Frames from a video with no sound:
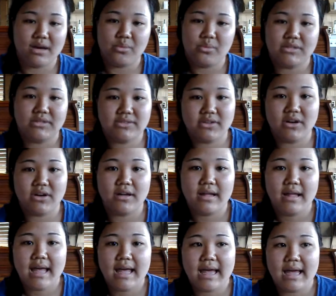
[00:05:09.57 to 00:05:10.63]
that we saw,
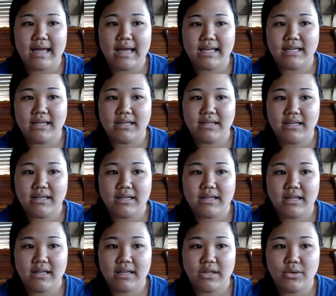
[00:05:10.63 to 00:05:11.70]
and
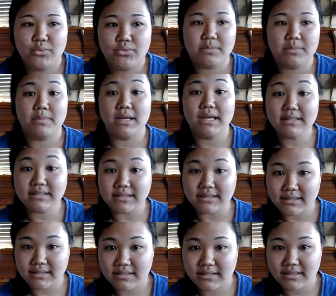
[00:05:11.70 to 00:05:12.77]
it was
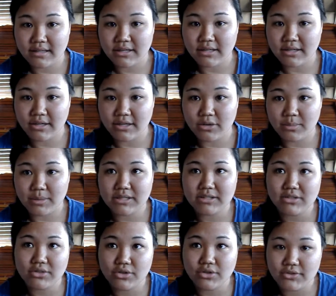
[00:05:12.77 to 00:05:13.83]
amazing, you know,
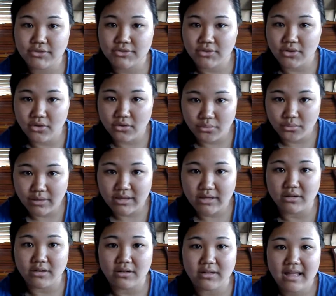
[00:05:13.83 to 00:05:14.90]
because it looks so
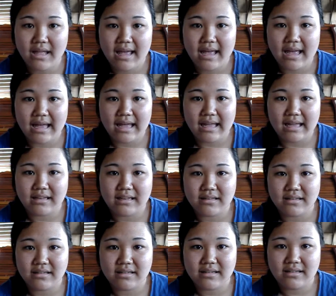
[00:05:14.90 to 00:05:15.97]
real.
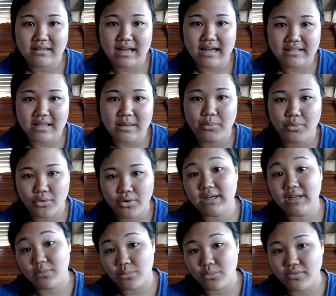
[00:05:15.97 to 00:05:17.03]
And at that
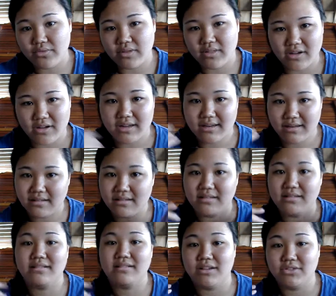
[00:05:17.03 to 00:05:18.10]
point in the movie, they're
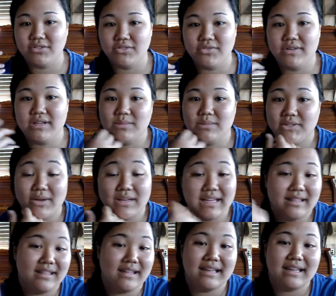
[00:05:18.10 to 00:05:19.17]
in a dream, so
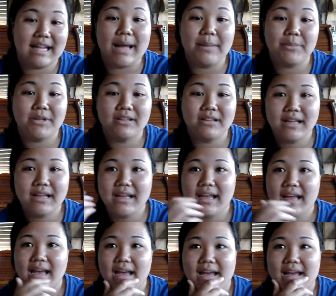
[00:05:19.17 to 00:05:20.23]
anything can happen.
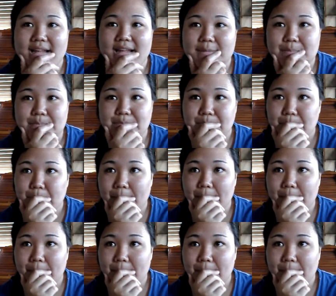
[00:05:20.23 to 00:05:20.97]
And